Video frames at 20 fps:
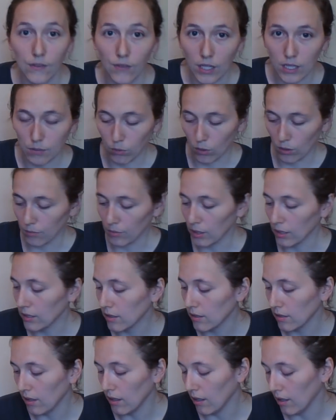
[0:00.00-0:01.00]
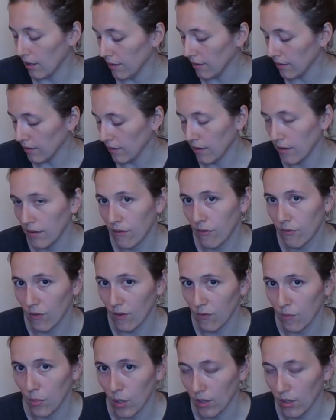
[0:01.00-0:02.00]
of Usborne books on
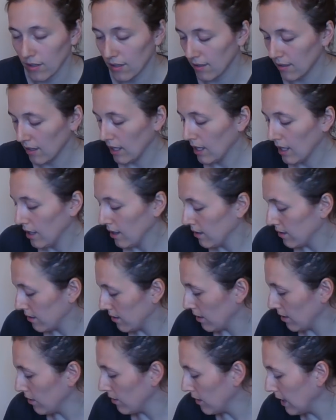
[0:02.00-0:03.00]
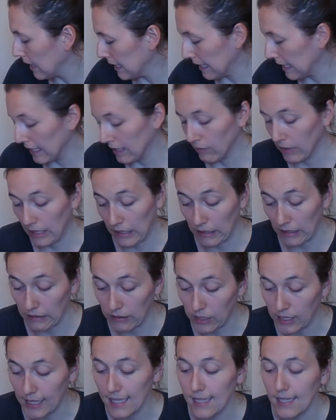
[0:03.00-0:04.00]
Thriftbooks, so I kind of went a little
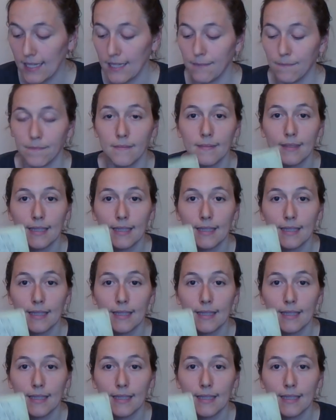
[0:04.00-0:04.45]
crazy.